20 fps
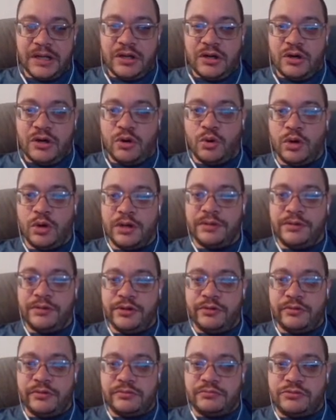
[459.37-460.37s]
Or
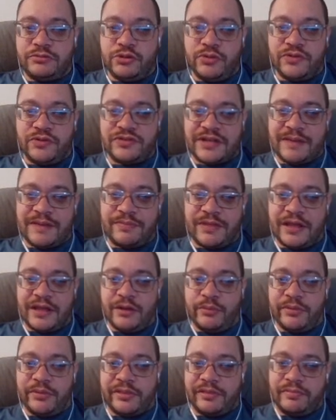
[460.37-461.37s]
you do the same thing
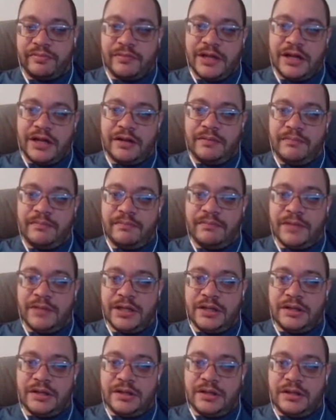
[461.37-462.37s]
with
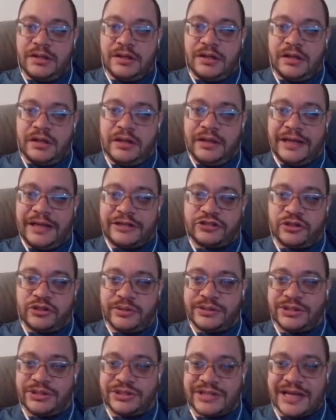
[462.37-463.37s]
Electro
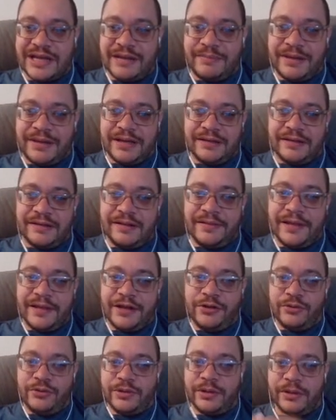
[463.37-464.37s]
into Sandman, and then
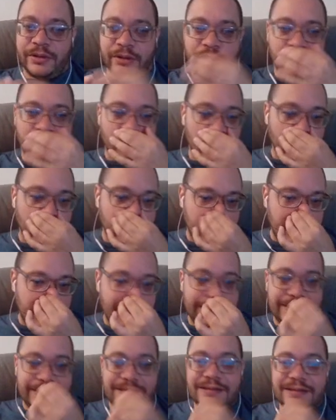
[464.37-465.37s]
you can go
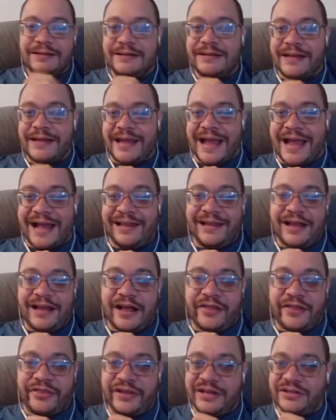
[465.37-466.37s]

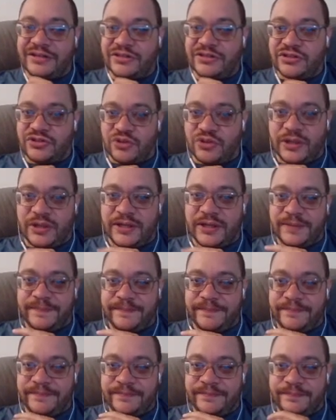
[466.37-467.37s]
Alioth into Zola,
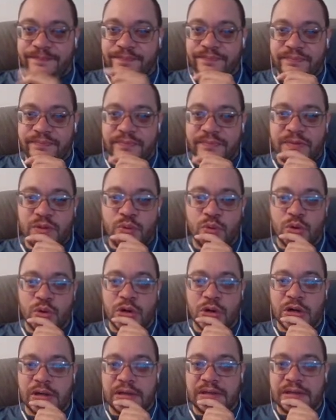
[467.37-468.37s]

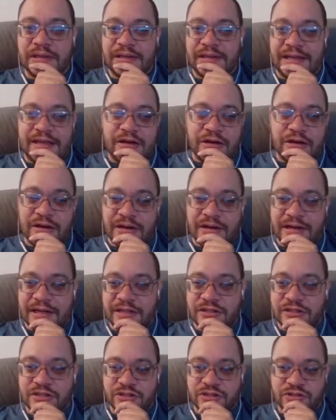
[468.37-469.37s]
or Leader
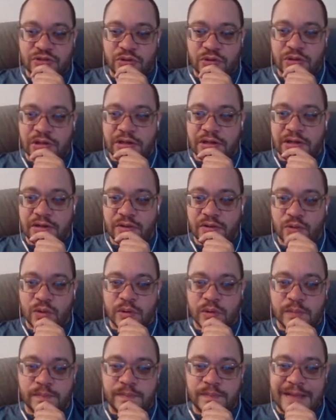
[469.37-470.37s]
into Zola,
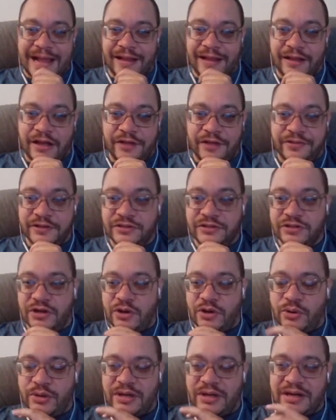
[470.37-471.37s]
or Alioth into
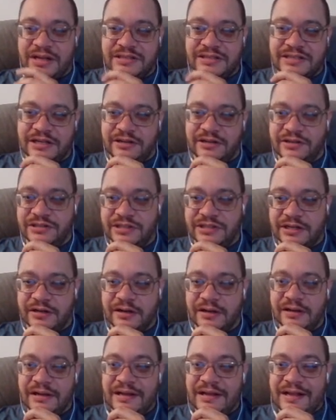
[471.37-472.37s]
Odin, etc., etc.
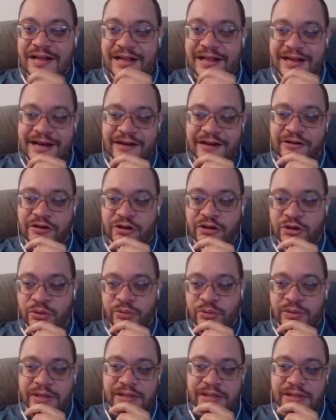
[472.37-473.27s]
Arrow,